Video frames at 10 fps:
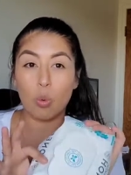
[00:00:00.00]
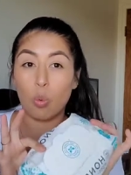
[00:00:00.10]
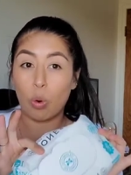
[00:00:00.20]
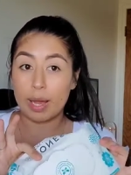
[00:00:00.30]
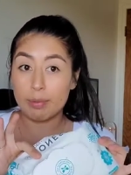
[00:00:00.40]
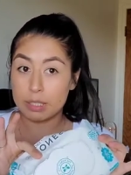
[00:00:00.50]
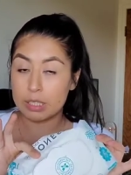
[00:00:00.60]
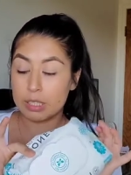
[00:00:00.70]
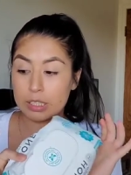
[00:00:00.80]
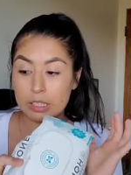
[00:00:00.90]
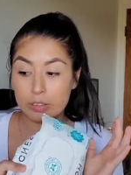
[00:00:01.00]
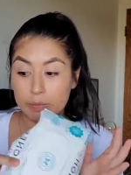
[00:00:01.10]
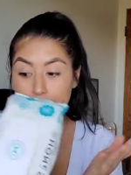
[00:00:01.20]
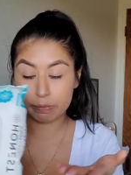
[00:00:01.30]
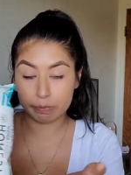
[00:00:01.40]
wipes
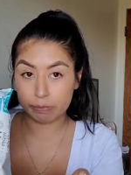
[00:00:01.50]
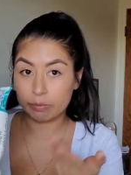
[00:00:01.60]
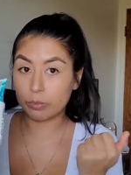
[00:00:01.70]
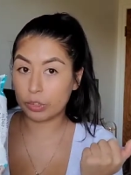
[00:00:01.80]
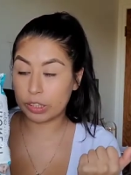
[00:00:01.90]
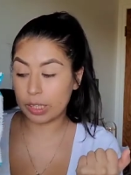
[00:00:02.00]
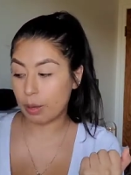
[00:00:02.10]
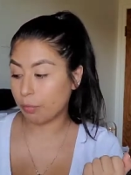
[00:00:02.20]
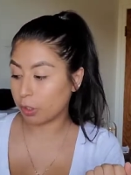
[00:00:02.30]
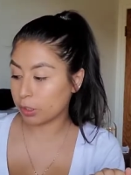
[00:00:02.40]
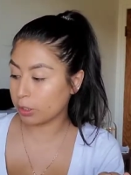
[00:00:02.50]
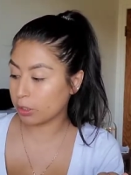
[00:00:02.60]
with the diapers.